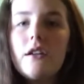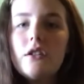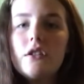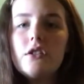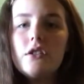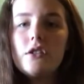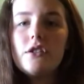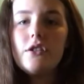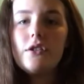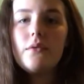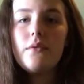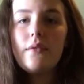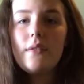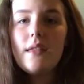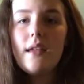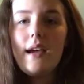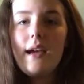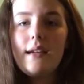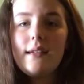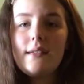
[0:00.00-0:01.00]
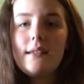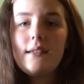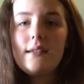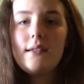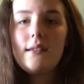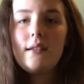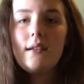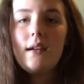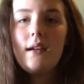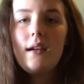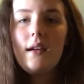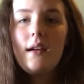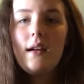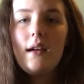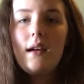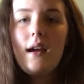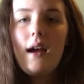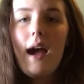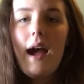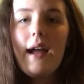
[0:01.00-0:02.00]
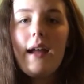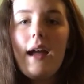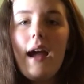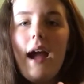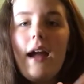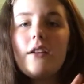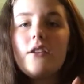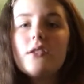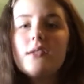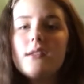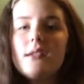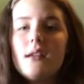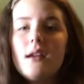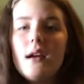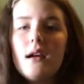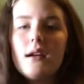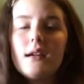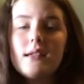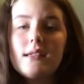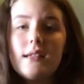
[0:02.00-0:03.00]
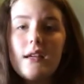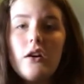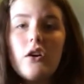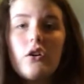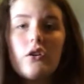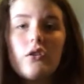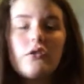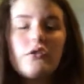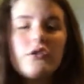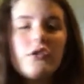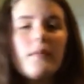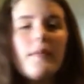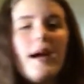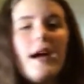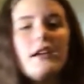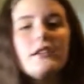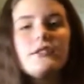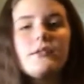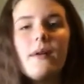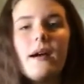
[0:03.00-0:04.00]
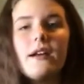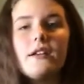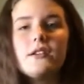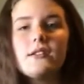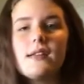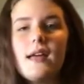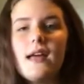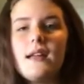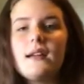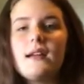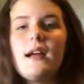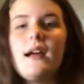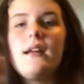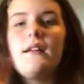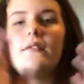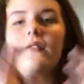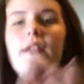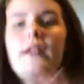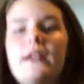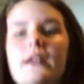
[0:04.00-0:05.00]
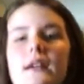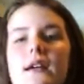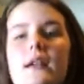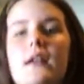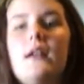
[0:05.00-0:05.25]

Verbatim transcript: couldn't do this. I, I just, because it hurt so bad, so I just had to kind of like